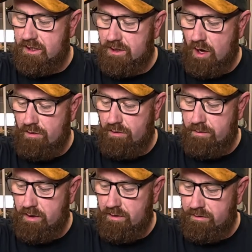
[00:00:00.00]
is
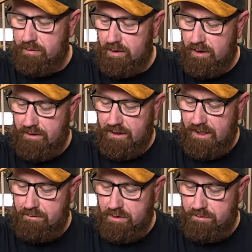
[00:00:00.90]
removable on
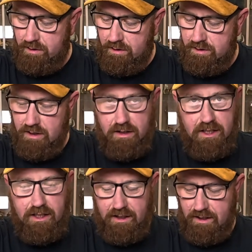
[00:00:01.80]
the M Sport
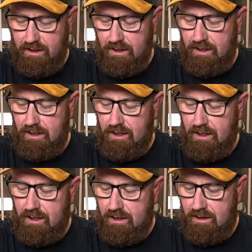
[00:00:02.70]
Zoli.
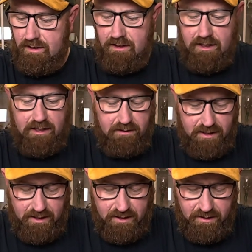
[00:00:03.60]
Now
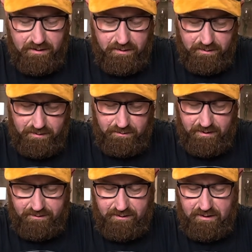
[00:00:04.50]
in here
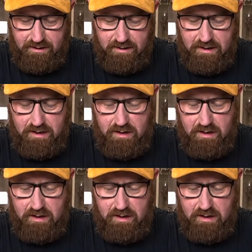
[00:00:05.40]
we have got